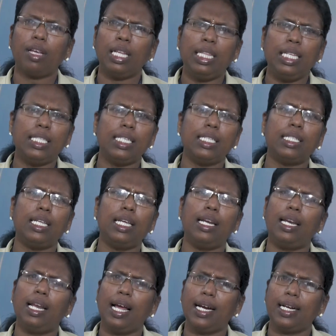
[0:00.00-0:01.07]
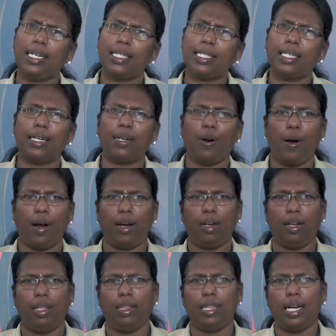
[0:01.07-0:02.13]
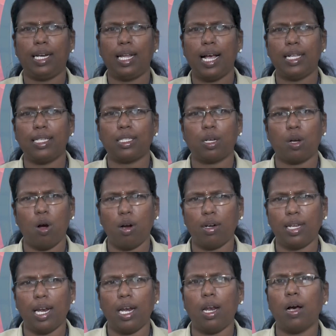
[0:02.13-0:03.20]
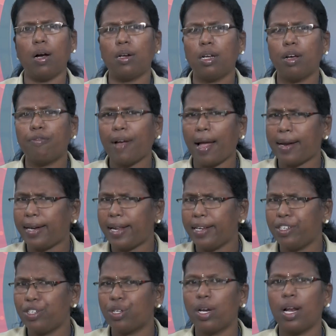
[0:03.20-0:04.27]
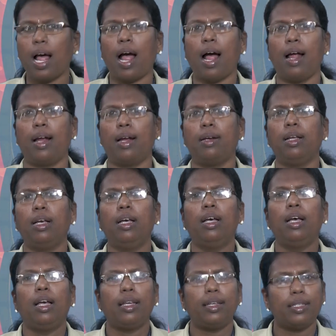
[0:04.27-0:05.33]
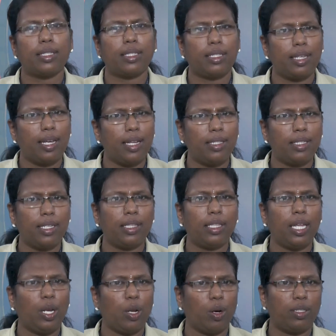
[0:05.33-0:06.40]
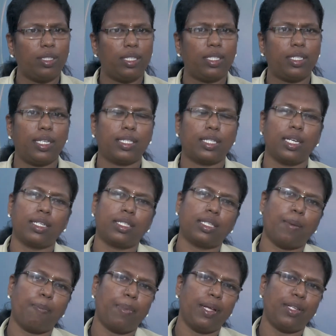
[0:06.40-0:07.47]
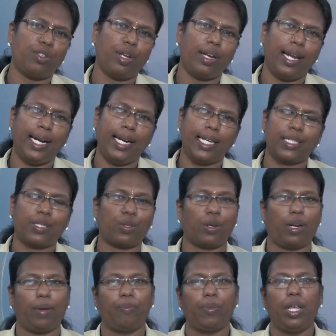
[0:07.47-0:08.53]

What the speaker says: This is the latest trend that has caught a lot of attention and is changing the logistics and supply chain industry.